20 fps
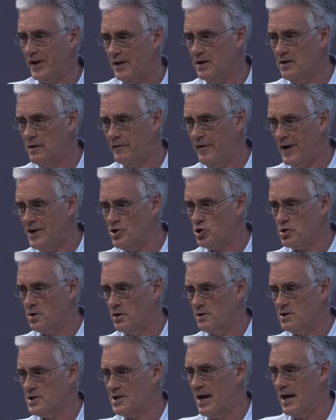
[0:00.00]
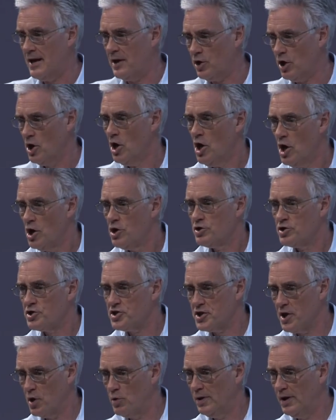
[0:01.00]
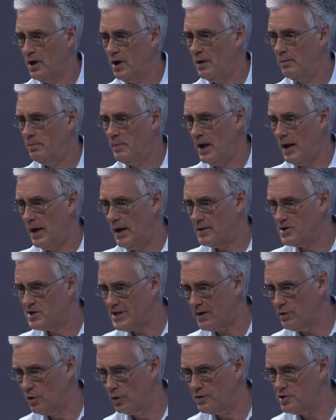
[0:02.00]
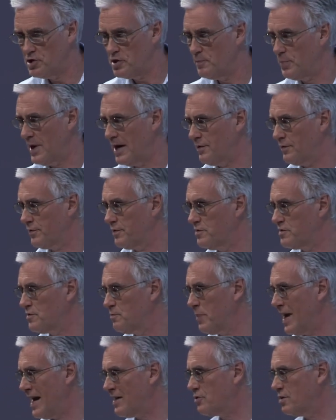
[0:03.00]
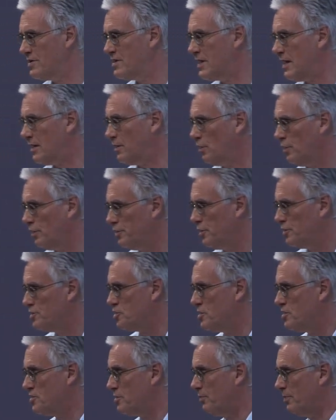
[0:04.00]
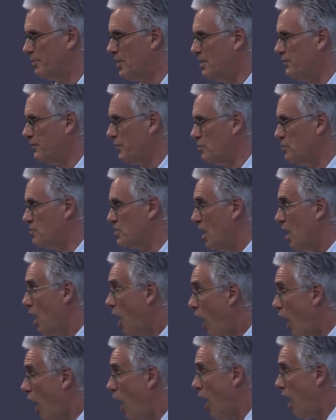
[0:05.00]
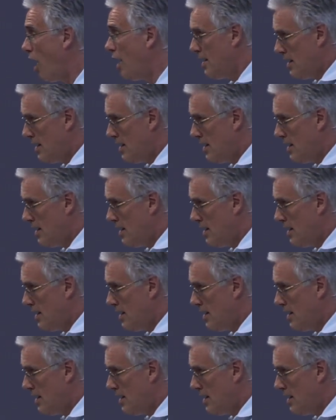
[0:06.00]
innovations like solar technology breakthroughs and battery technologies breakthroughs are